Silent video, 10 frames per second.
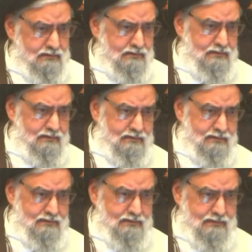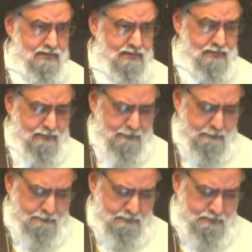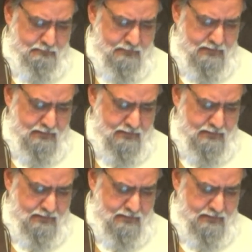(no one is talking)